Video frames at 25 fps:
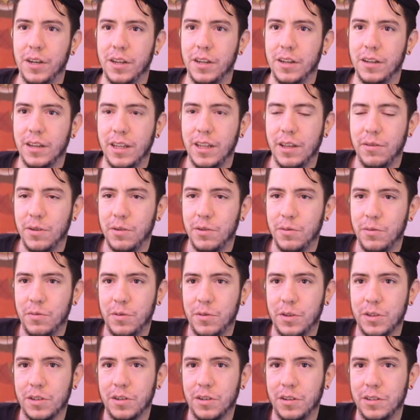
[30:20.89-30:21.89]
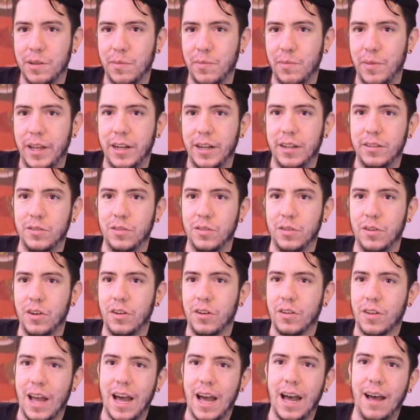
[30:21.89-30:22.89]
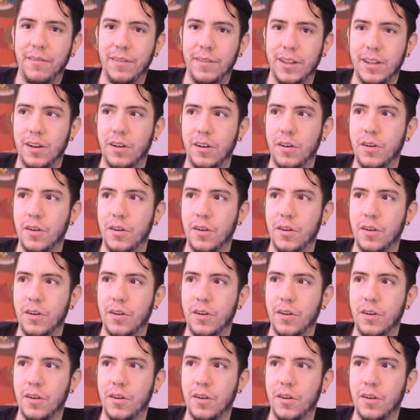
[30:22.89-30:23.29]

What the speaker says: and even was contemplated to not have it